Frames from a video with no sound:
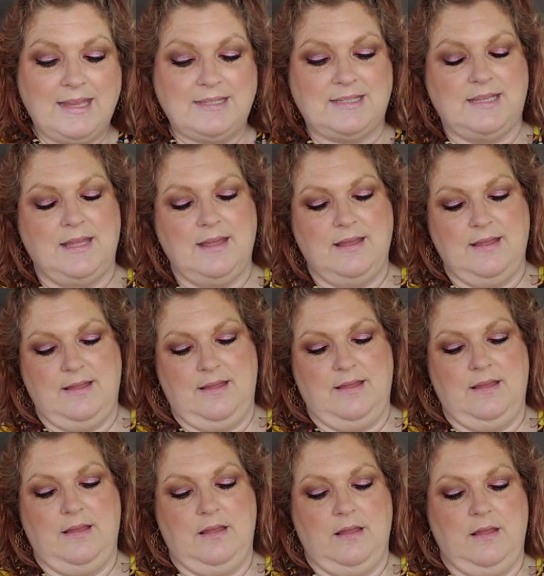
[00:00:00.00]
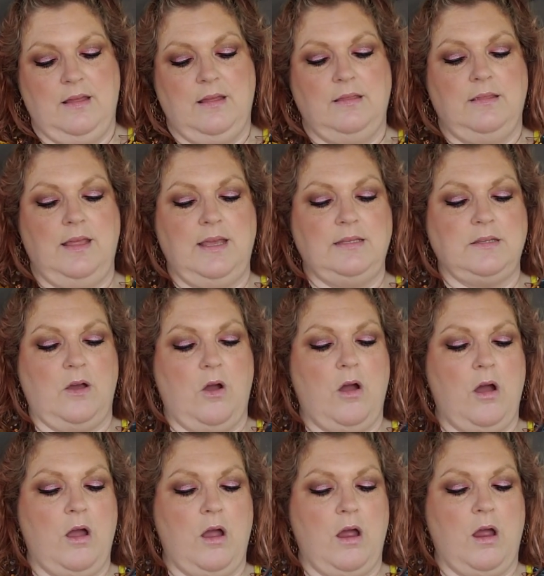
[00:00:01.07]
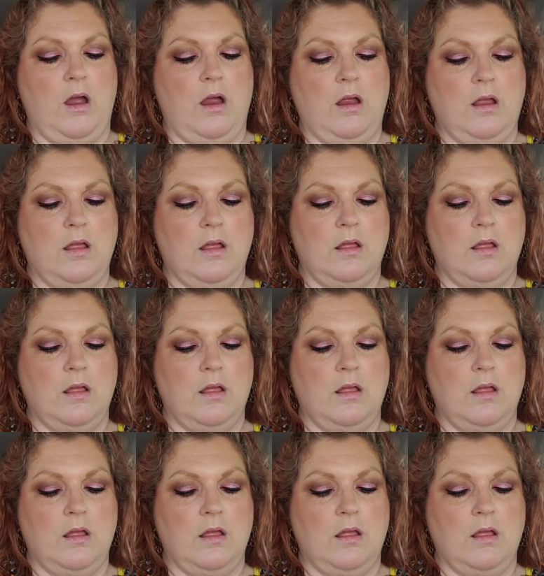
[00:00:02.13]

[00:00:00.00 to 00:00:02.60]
neat. These are,